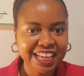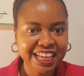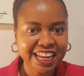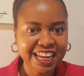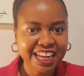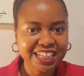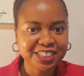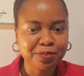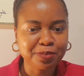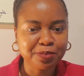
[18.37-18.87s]

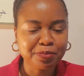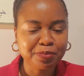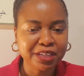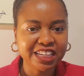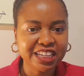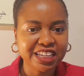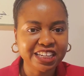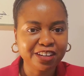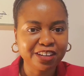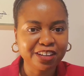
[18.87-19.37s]
it is the
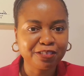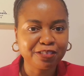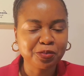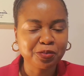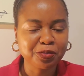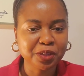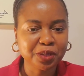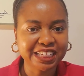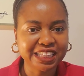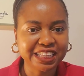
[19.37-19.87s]
beginning of
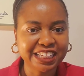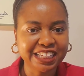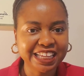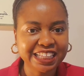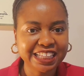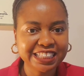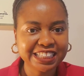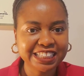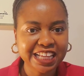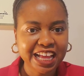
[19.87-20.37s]
the
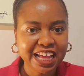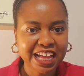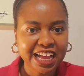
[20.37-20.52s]
weekend.